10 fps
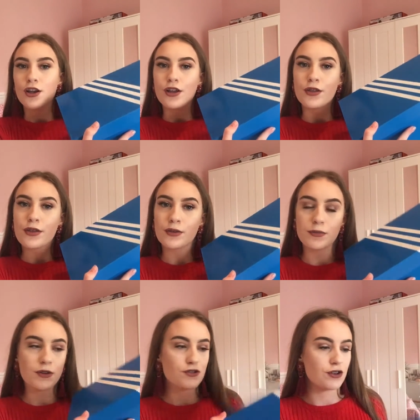some
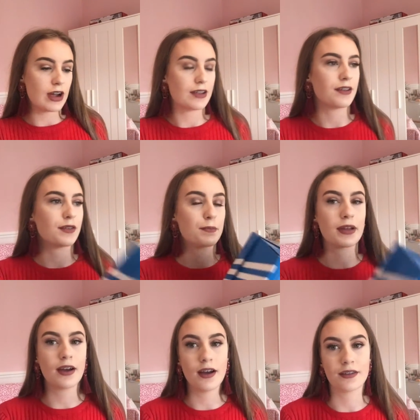new trainers
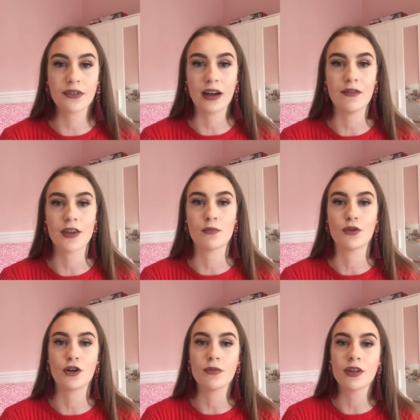because I have at the
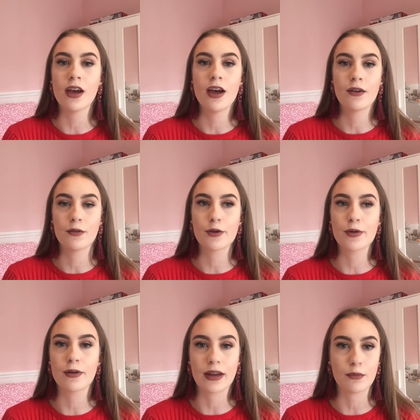moment
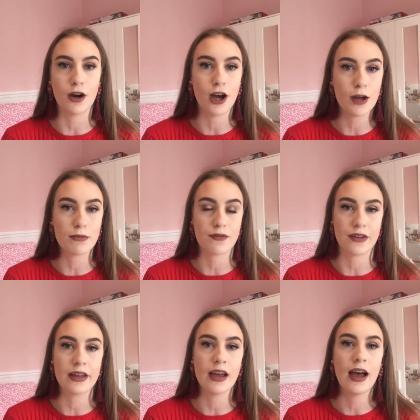like were hurting my
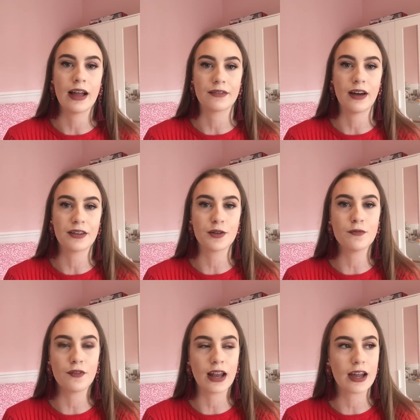feet and I've had them
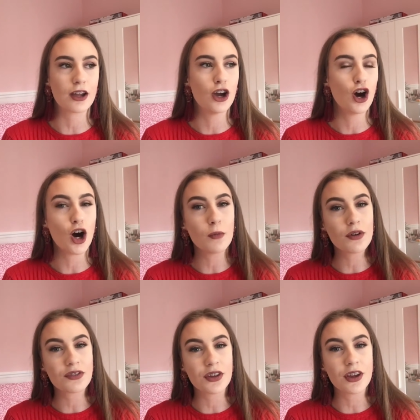for like
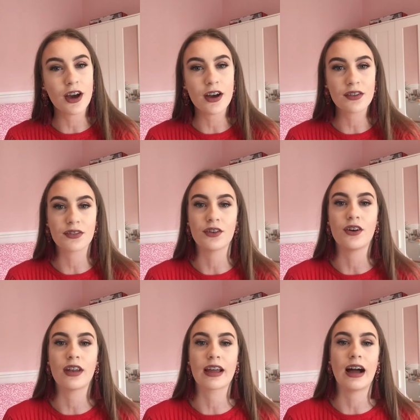almost a year
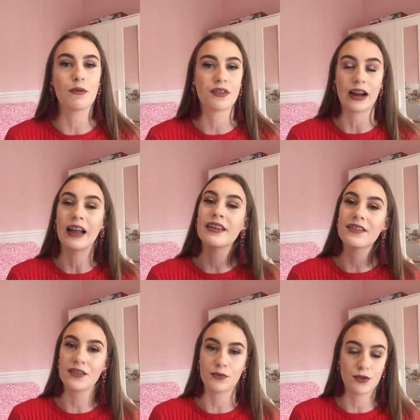so like I was like I need to
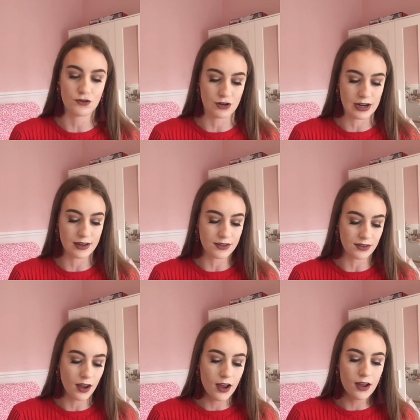get some new trainers
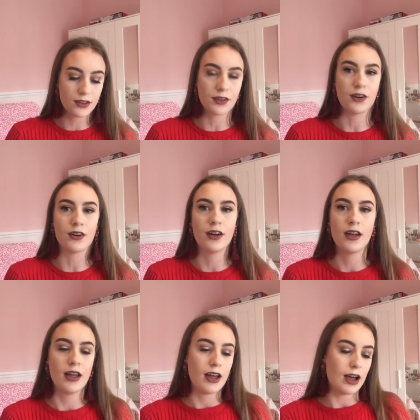so
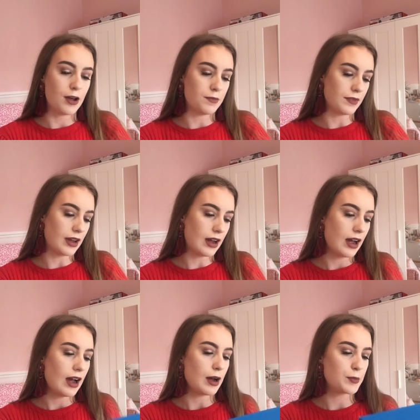um
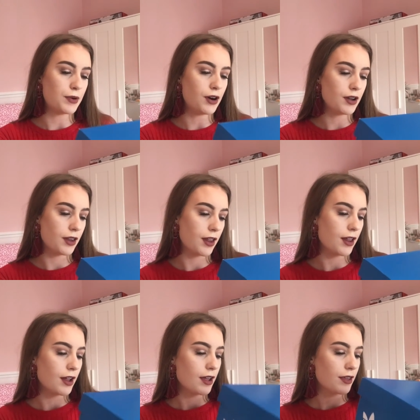I bought
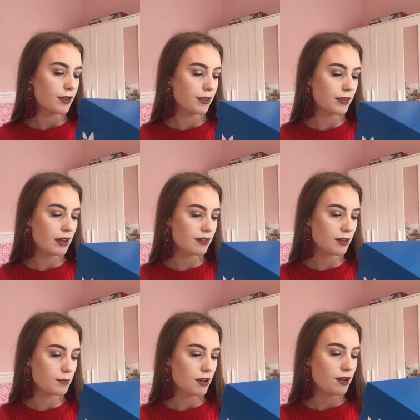these
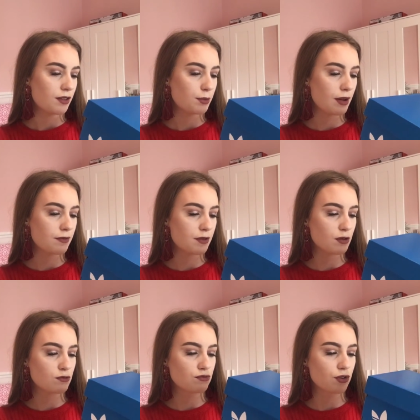um Swift
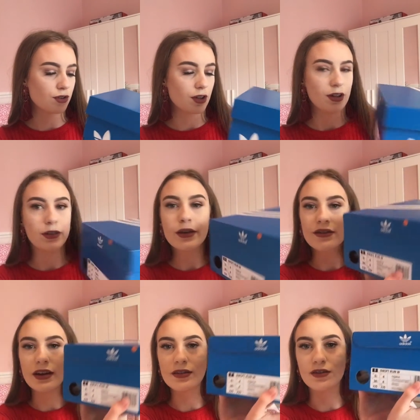Run
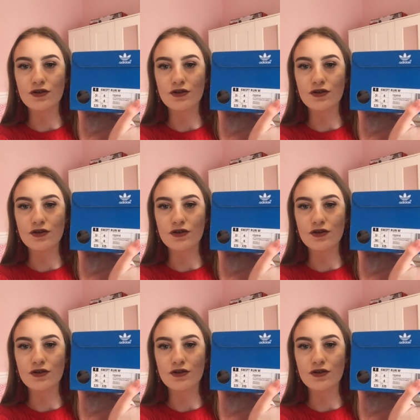Dudes